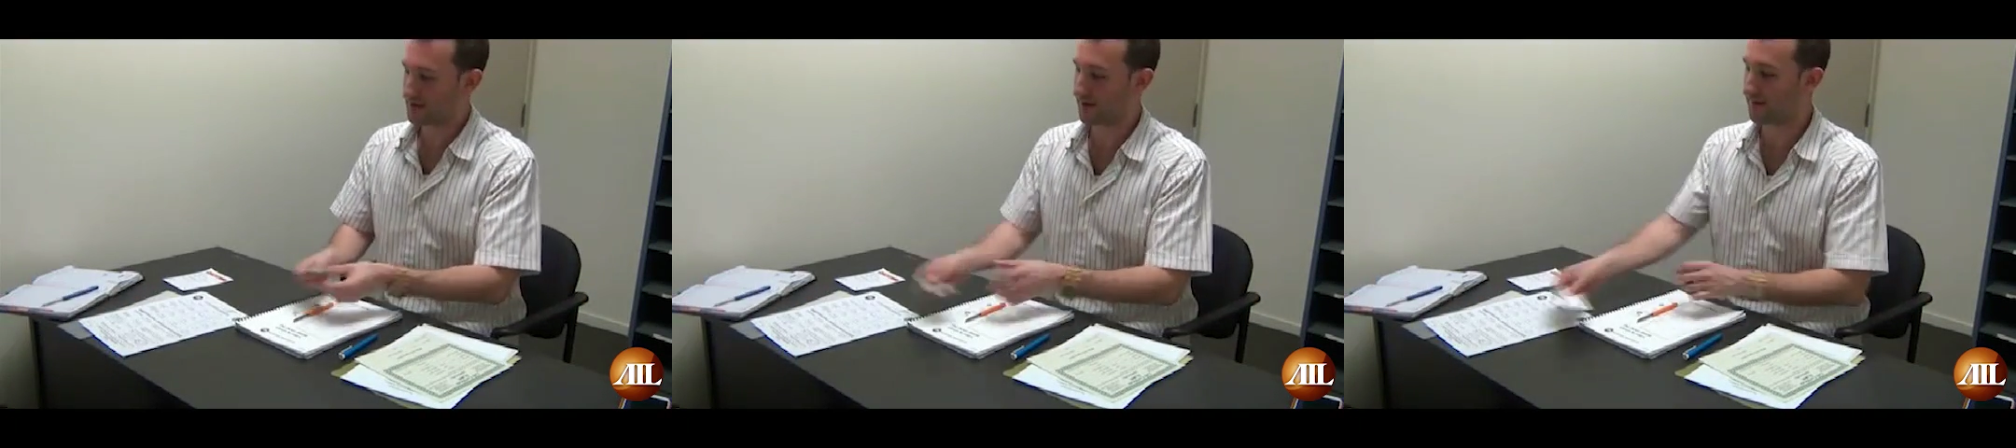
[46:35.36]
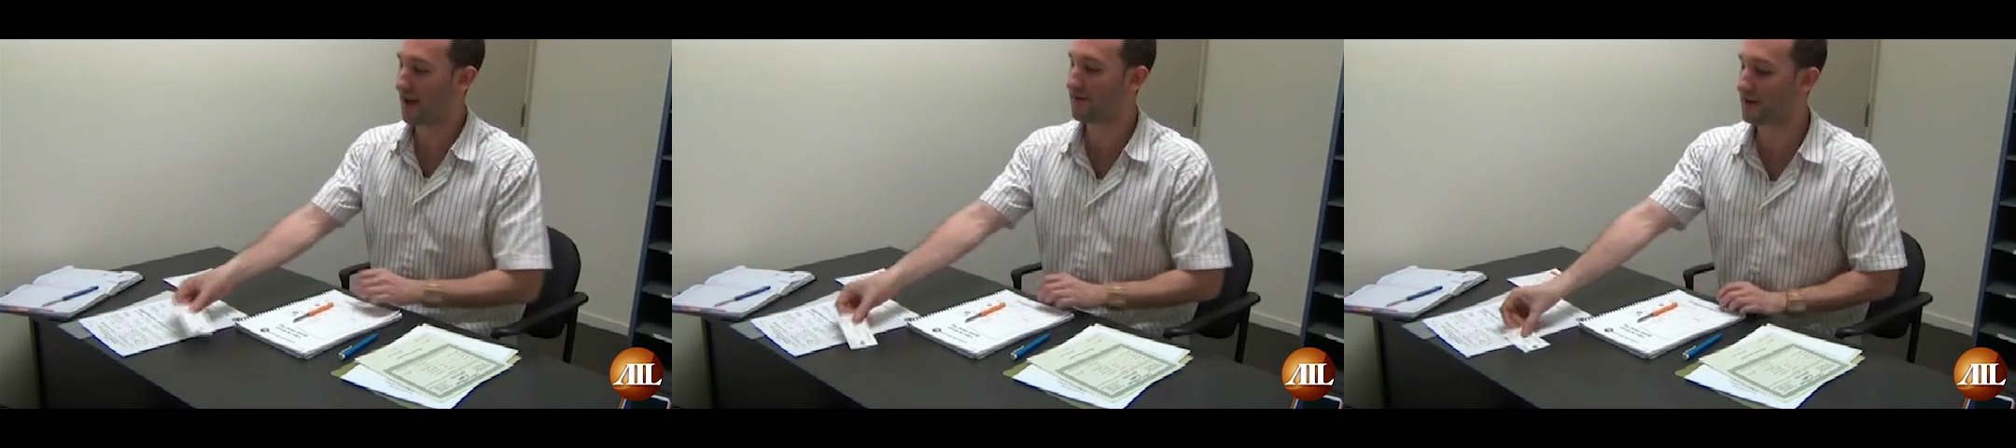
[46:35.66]
So if
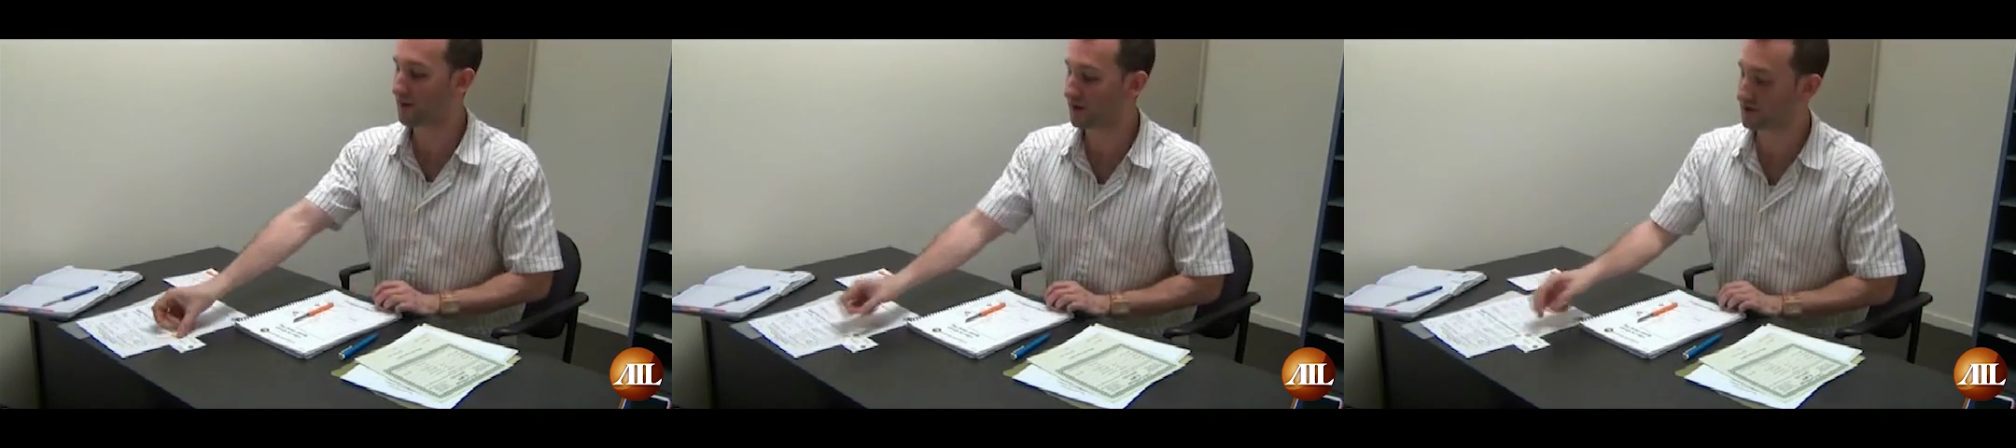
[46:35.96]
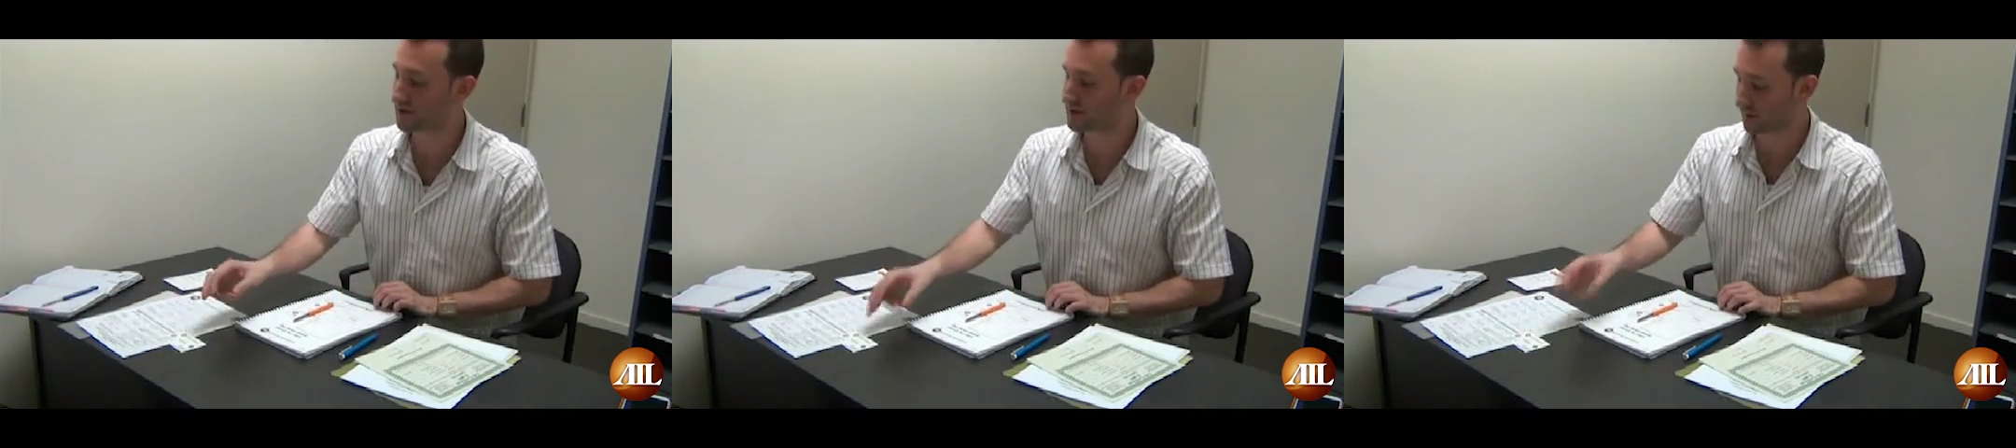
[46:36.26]
you have any
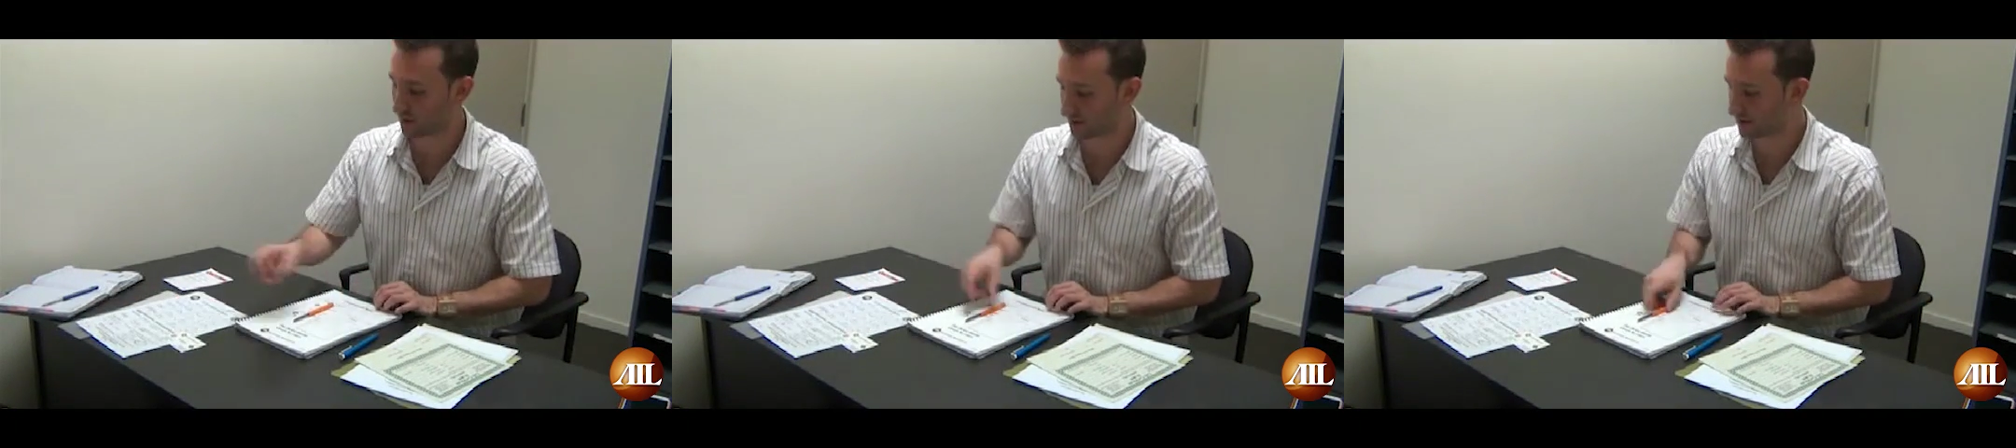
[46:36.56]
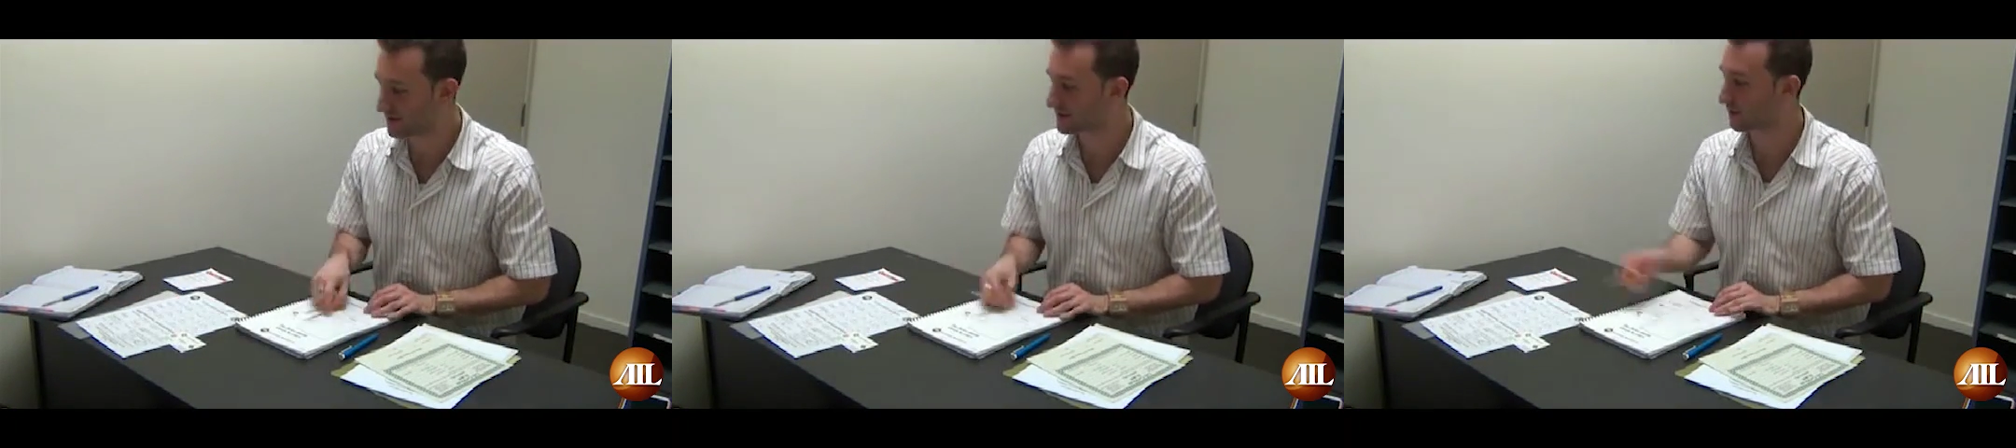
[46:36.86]
questions or you
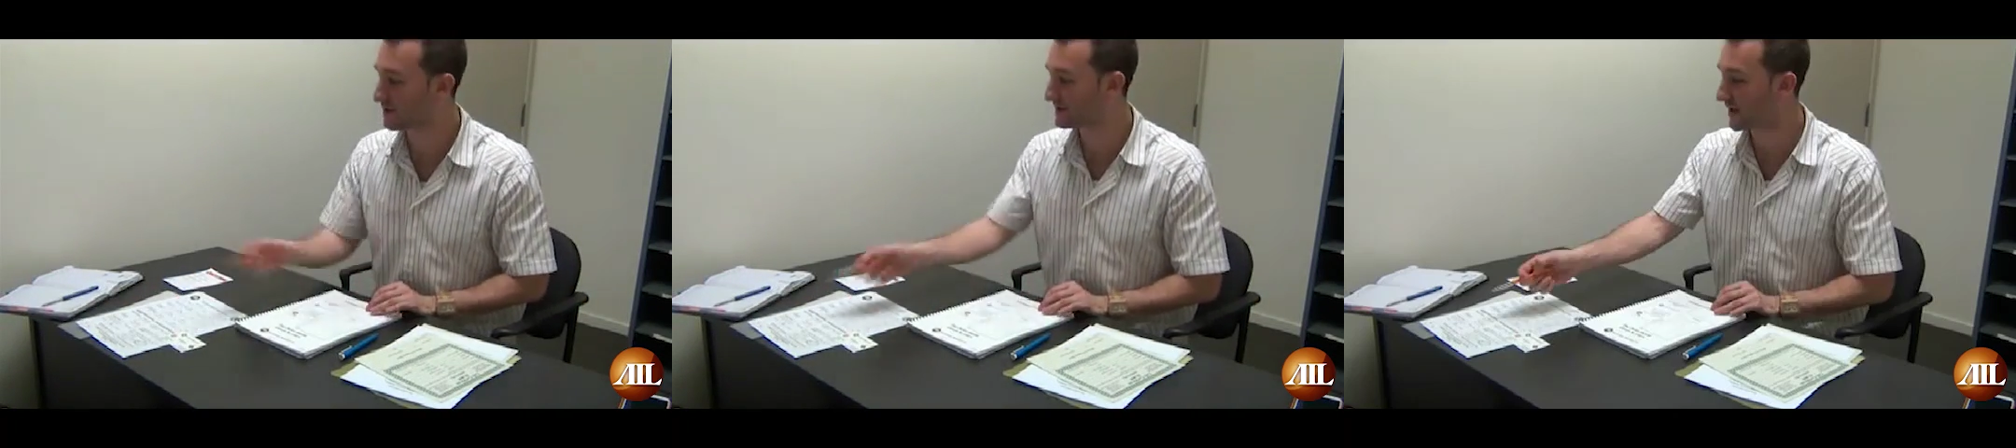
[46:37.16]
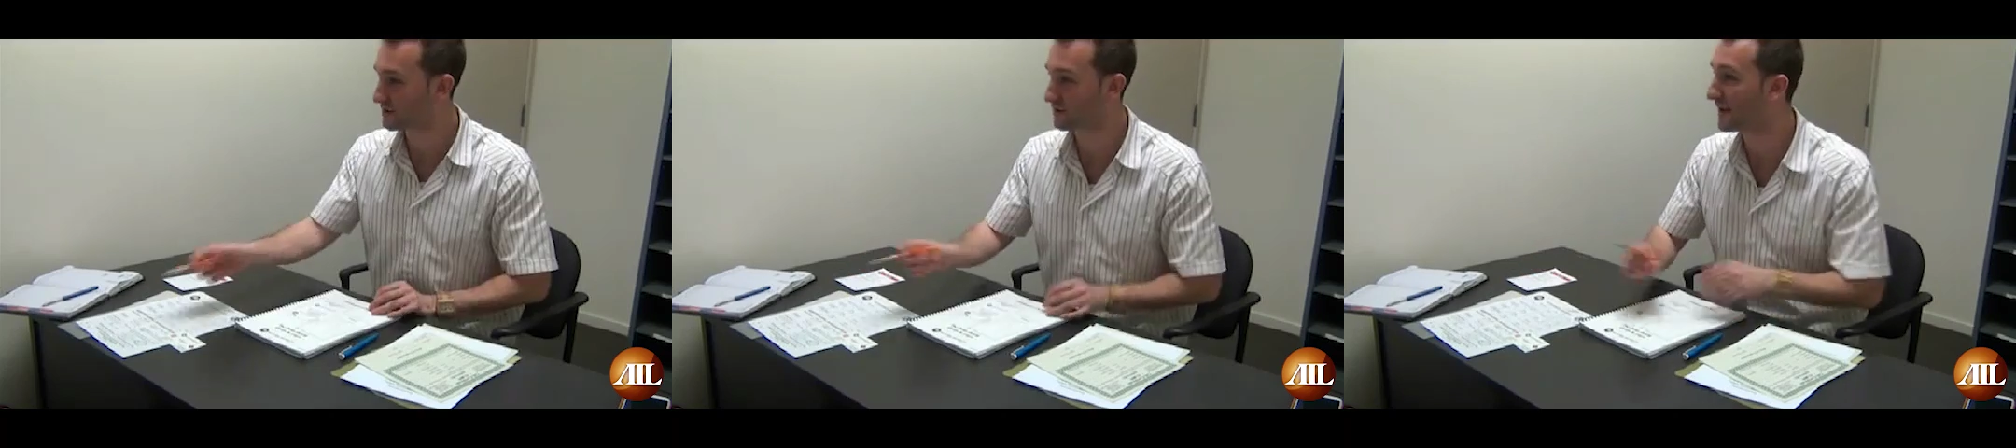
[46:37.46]
need to reschedule